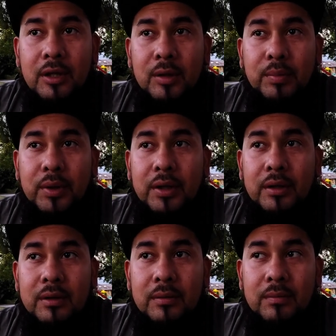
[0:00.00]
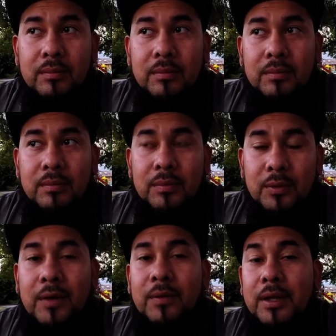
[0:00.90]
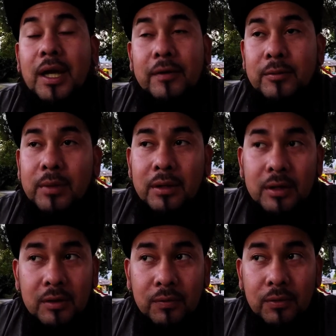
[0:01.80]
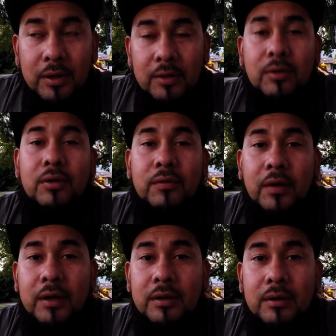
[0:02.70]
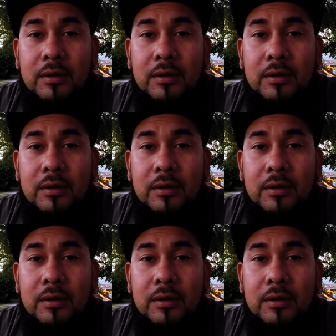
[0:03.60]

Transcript: but you really have to be looking for it in order to find it.